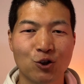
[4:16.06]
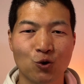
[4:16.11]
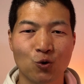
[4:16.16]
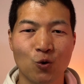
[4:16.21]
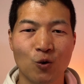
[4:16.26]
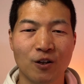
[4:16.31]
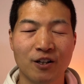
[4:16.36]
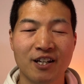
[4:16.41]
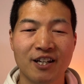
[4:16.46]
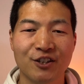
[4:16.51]

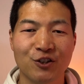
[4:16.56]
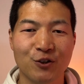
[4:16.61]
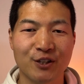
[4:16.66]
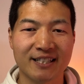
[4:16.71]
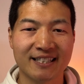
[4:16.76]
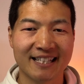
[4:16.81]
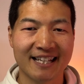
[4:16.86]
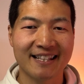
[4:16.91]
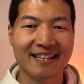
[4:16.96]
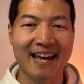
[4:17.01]
sure you
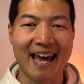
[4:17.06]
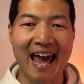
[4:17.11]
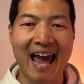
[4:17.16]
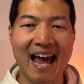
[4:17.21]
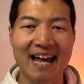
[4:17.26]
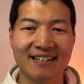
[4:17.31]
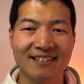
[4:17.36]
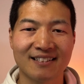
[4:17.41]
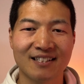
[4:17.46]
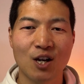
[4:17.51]
see their
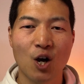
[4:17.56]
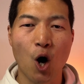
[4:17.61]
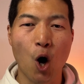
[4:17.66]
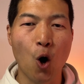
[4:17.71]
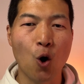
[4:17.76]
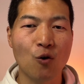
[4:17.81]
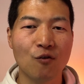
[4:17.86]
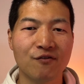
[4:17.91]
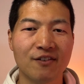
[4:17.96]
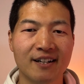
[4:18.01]
ads
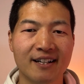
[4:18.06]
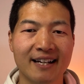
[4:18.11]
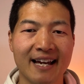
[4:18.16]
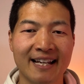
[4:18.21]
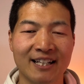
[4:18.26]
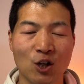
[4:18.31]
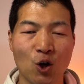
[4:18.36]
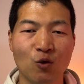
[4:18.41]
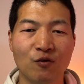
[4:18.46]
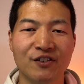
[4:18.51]
over
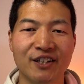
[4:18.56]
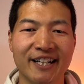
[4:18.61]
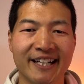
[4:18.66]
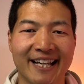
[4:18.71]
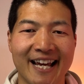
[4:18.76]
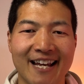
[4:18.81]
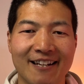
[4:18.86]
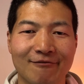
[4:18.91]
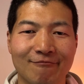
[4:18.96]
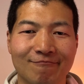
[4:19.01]
and over
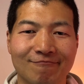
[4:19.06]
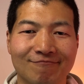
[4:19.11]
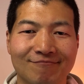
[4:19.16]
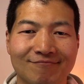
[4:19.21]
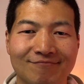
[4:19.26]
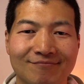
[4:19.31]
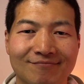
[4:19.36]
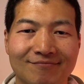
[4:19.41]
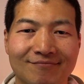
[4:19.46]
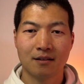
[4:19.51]
again.
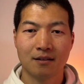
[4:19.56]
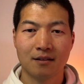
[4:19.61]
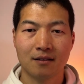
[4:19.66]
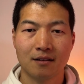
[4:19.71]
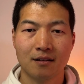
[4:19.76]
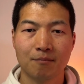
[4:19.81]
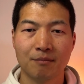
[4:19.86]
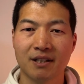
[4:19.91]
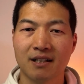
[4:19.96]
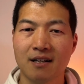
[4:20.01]

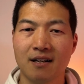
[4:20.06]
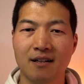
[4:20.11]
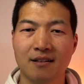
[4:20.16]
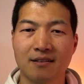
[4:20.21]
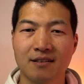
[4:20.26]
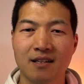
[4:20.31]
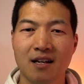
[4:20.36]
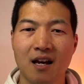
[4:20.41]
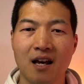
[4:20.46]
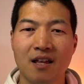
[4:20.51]

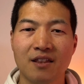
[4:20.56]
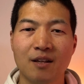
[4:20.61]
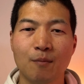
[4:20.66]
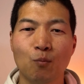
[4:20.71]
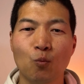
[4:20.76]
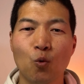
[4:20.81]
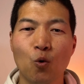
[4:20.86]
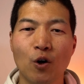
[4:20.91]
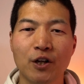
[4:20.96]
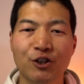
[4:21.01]
Because the
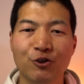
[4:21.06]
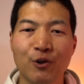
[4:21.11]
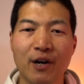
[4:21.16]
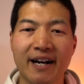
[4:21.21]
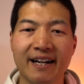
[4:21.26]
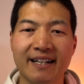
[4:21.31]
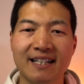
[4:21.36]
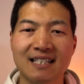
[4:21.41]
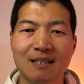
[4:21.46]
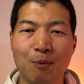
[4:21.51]
more you
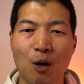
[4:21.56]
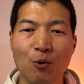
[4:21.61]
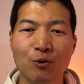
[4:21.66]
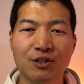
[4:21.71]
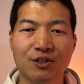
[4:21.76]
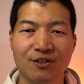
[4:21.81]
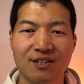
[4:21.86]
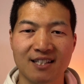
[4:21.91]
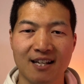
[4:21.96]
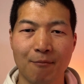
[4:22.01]
are
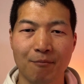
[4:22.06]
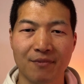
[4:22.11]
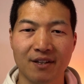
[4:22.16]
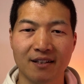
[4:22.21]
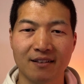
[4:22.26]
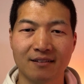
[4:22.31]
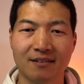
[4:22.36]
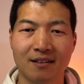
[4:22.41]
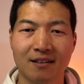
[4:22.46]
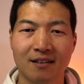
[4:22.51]
exposed to
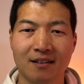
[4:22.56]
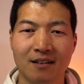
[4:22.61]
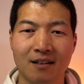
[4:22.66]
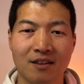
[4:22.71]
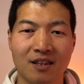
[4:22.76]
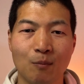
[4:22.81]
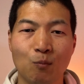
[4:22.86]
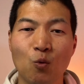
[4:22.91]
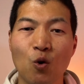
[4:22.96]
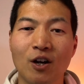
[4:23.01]
something,
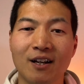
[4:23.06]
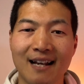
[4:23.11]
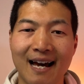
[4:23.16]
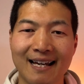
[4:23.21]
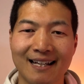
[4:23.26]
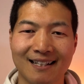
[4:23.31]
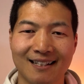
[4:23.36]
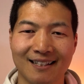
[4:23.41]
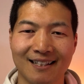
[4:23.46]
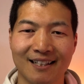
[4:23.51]
the more
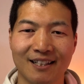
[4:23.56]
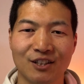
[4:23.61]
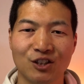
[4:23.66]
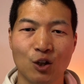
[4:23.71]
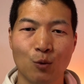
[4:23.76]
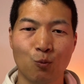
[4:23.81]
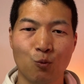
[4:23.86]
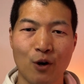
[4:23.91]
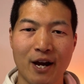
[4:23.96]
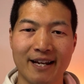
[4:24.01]
likely
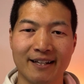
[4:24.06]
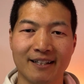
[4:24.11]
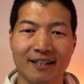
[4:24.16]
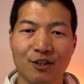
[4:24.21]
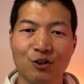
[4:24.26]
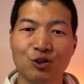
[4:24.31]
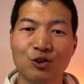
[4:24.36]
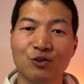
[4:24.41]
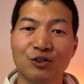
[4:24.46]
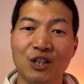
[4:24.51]
your brain
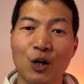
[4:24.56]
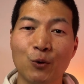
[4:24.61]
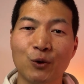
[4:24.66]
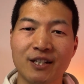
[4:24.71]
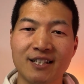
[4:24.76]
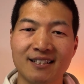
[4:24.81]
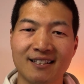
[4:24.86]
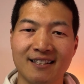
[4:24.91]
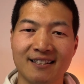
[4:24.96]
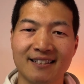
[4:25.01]
is to
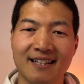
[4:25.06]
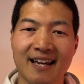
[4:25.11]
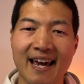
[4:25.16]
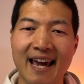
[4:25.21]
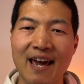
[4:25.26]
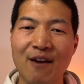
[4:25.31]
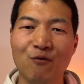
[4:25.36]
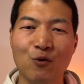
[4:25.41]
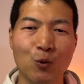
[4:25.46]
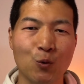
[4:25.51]
notice it
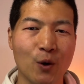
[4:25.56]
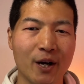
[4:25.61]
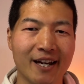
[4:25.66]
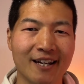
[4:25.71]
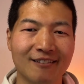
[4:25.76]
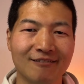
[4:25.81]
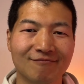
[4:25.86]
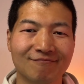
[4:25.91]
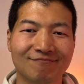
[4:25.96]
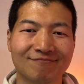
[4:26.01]

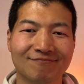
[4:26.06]
everywhere,